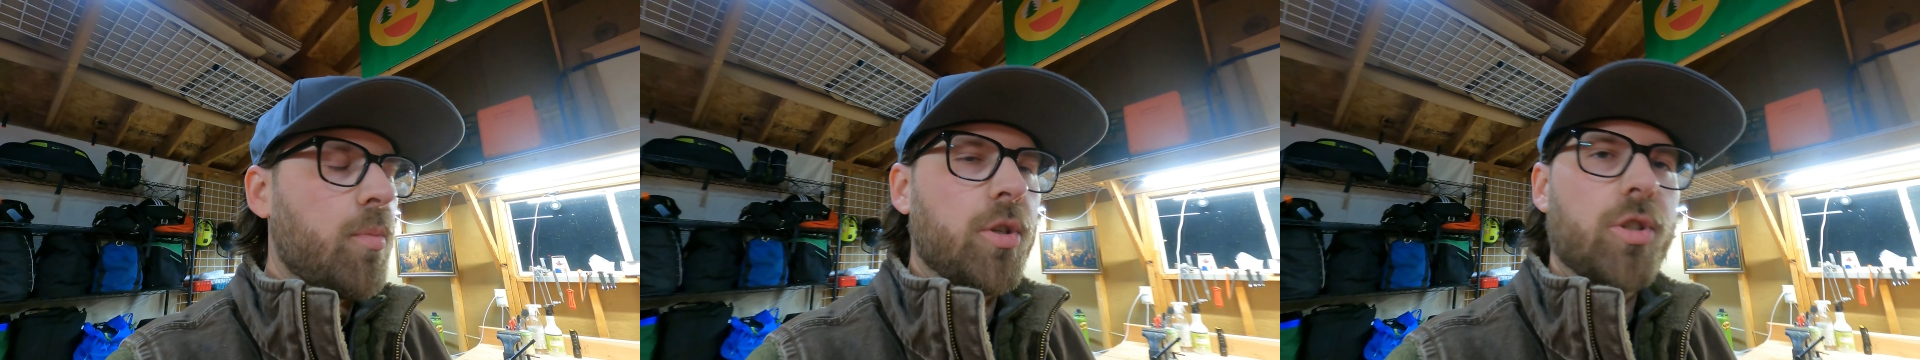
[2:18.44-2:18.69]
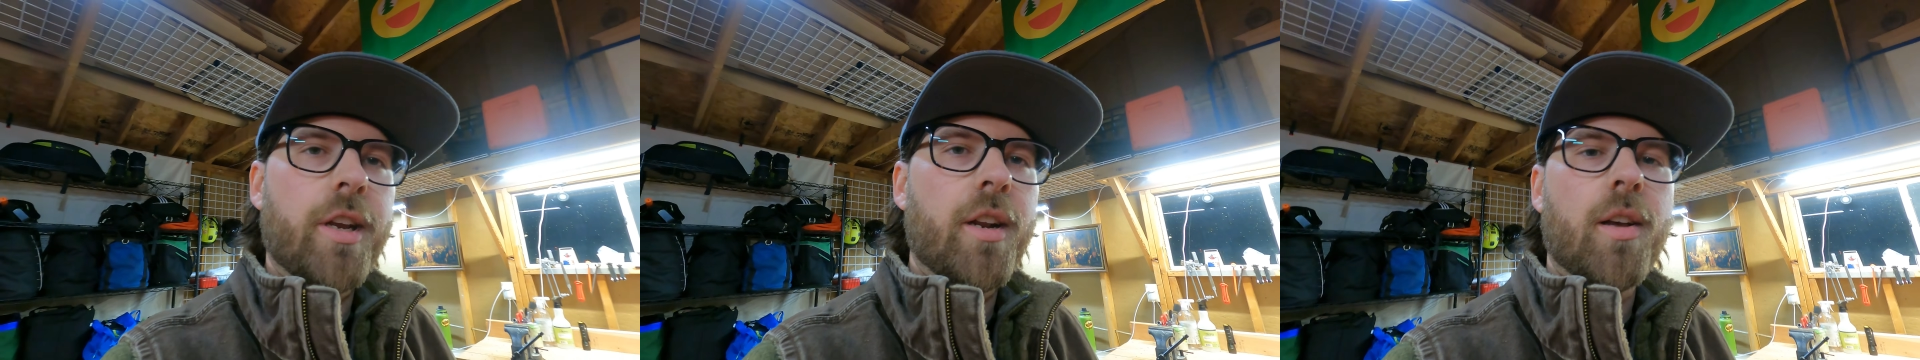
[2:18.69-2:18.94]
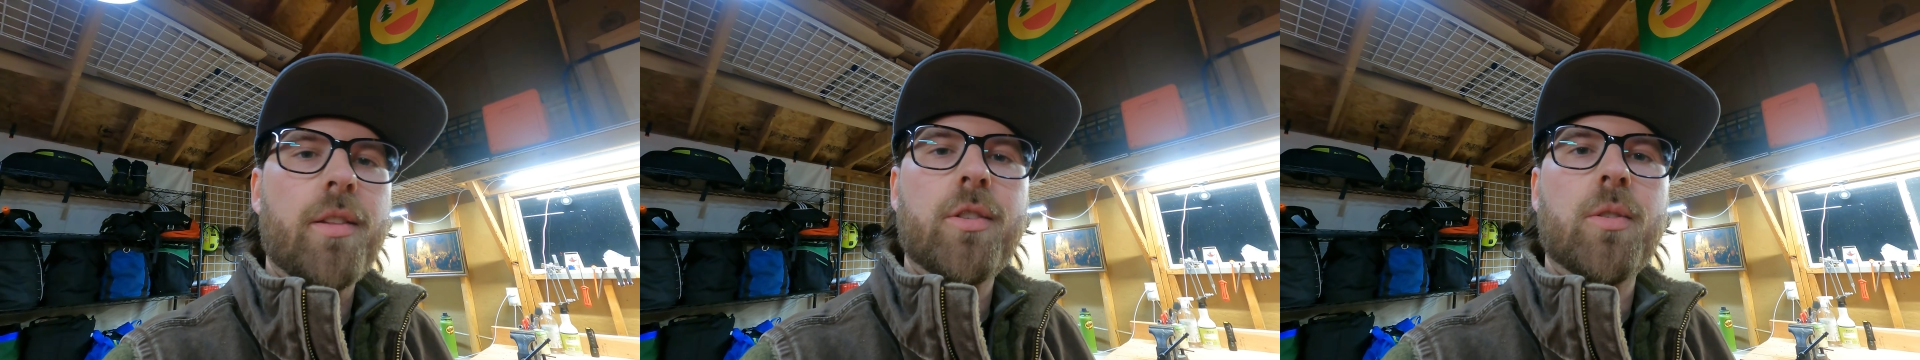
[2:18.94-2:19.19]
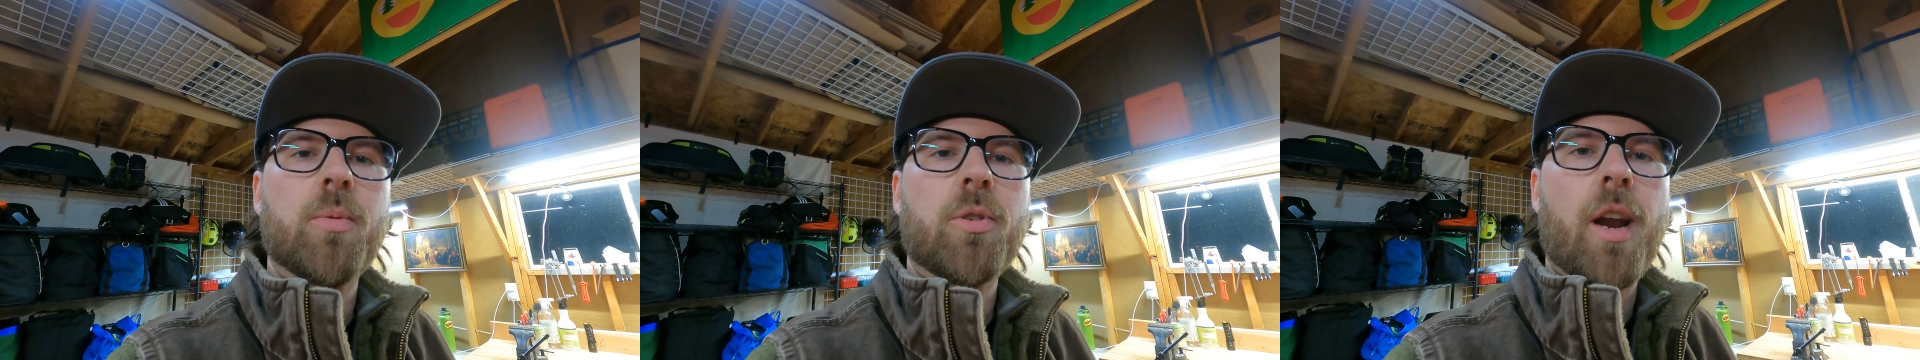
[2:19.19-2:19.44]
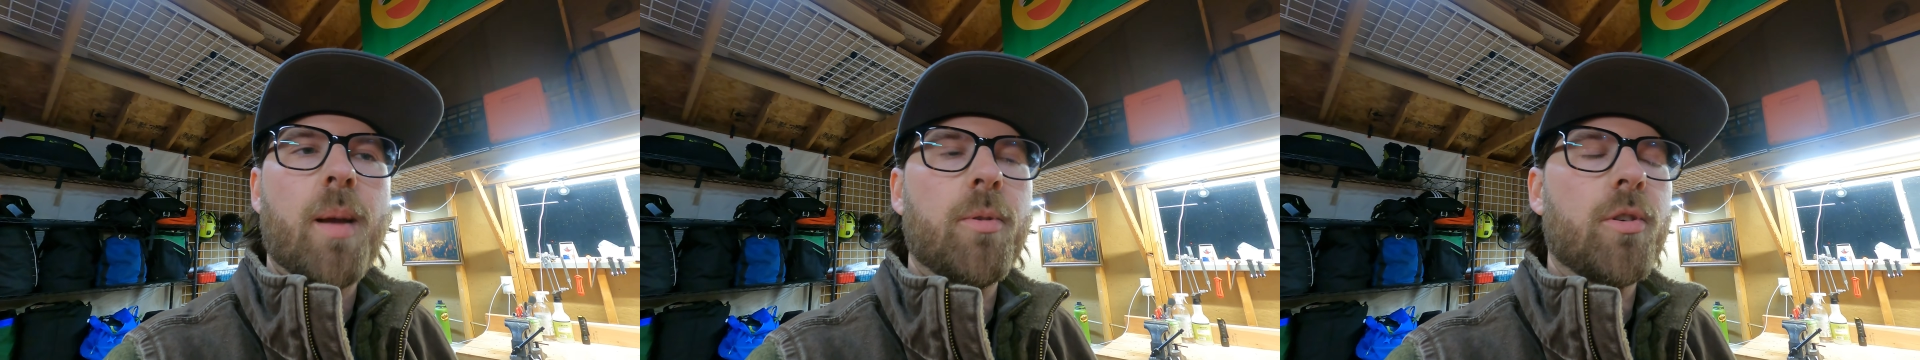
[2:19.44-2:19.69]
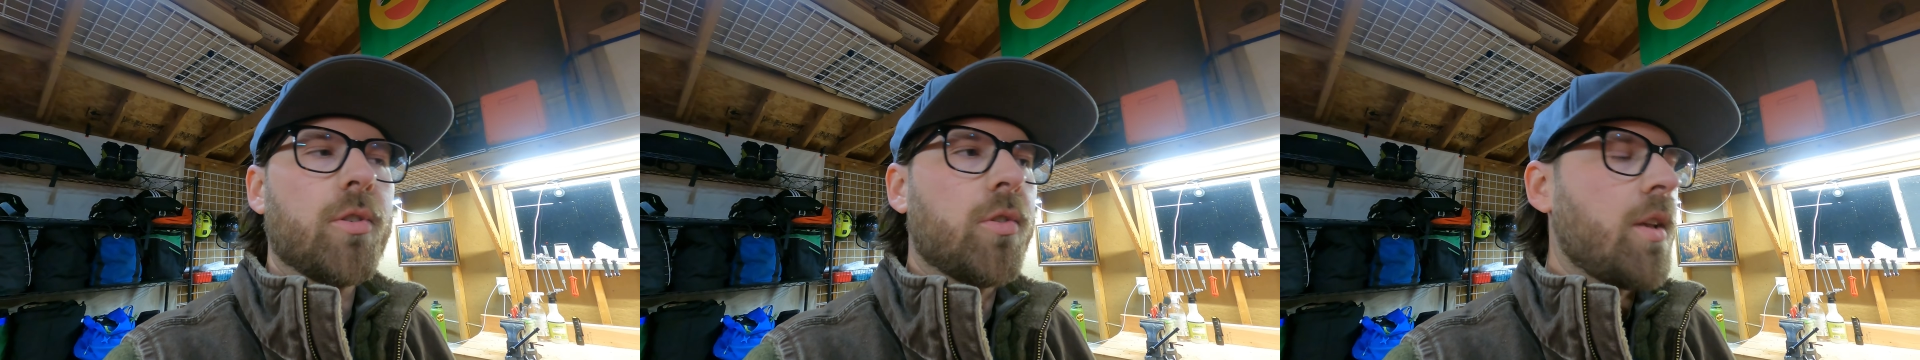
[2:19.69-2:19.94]
appreciate all the
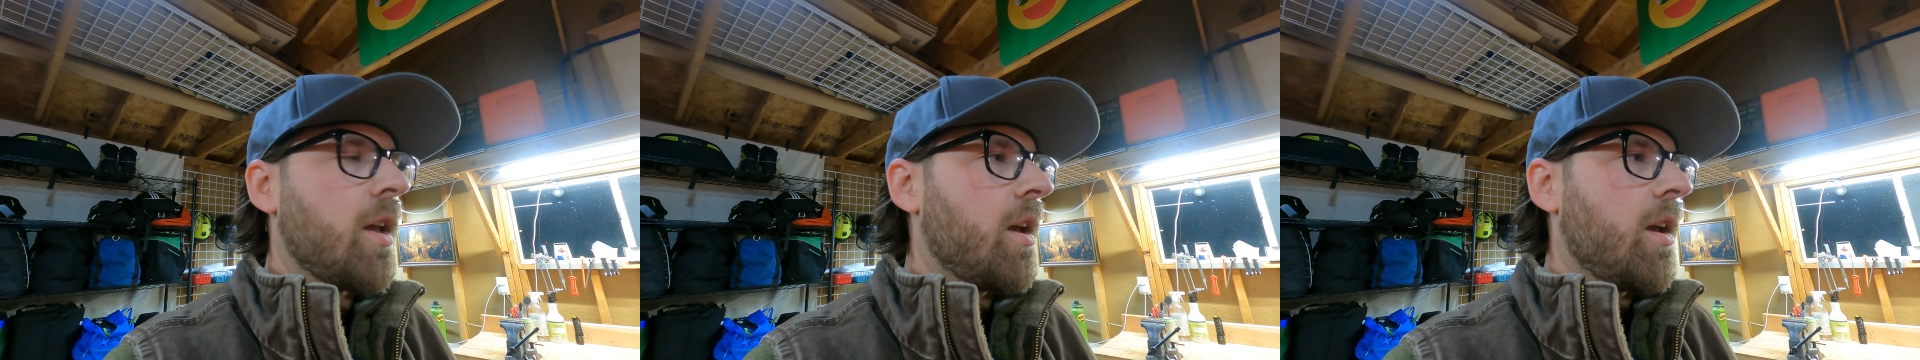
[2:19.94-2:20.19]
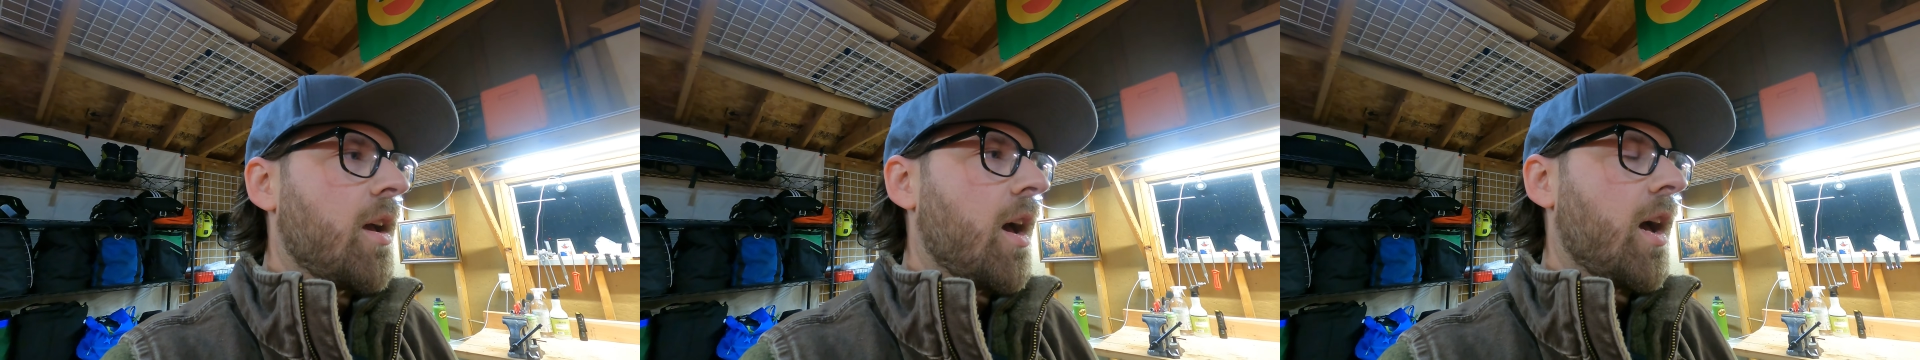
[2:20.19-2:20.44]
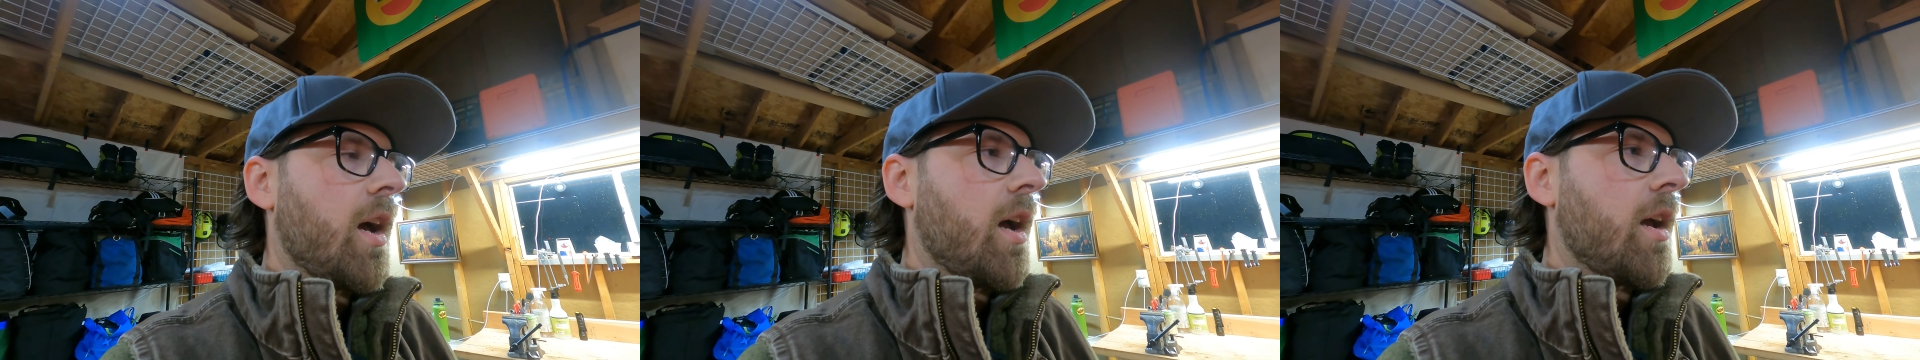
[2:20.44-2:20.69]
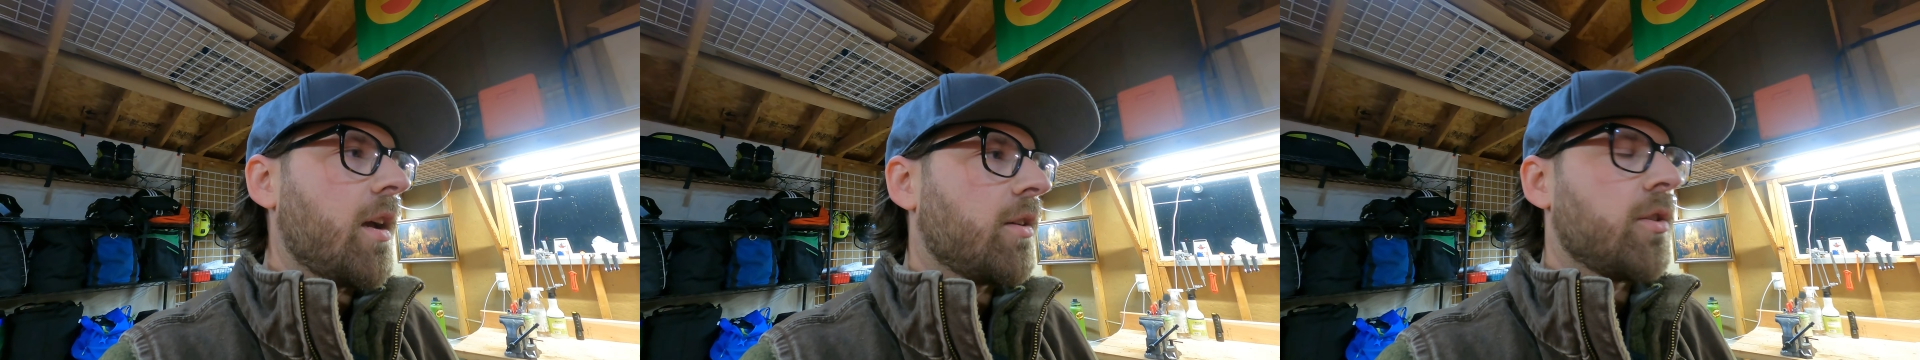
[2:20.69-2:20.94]
subscribers. I